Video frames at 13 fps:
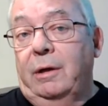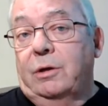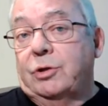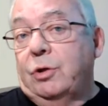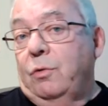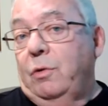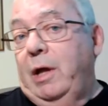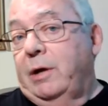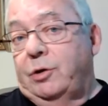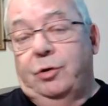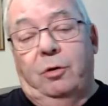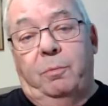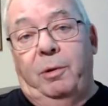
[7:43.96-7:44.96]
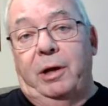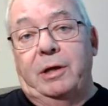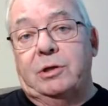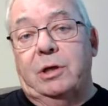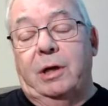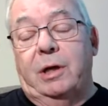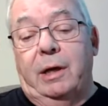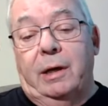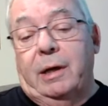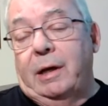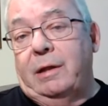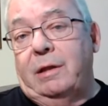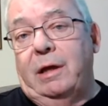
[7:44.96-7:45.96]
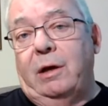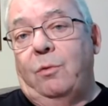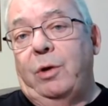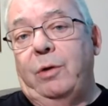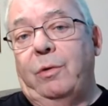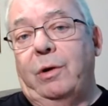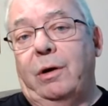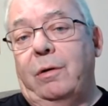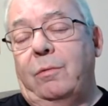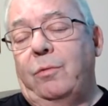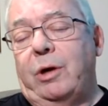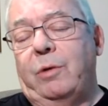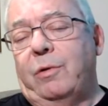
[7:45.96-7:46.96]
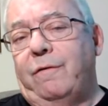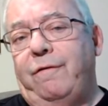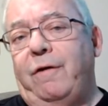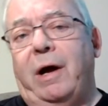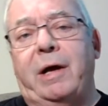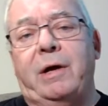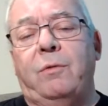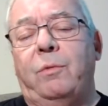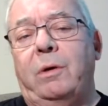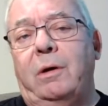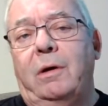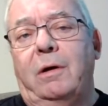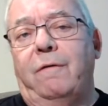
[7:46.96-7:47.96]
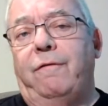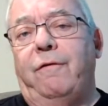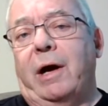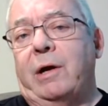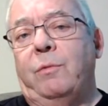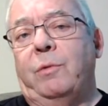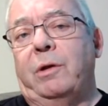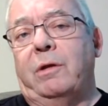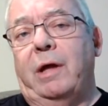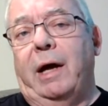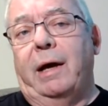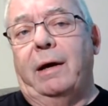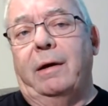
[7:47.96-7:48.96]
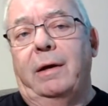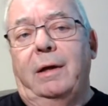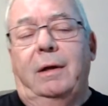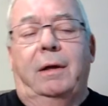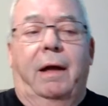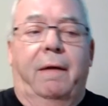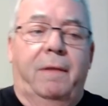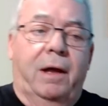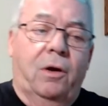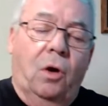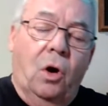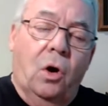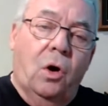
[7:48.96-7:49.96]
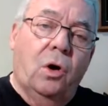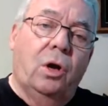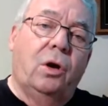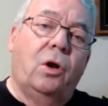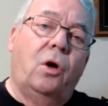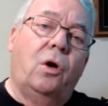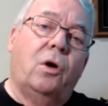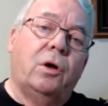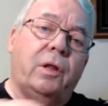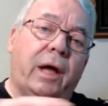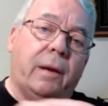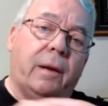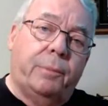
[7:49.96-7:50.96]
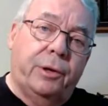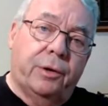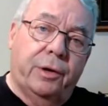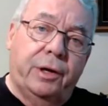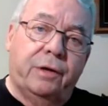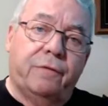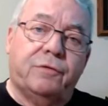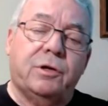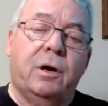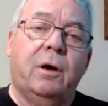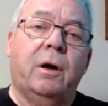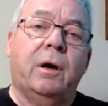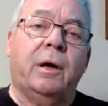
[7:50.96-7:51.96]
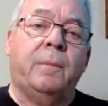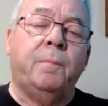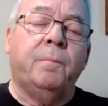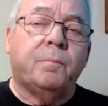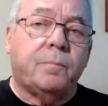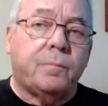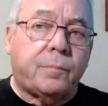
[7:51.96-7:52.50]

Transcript: So that took place, and I, and I think we were we were fine fine with that. And then all along that period of time,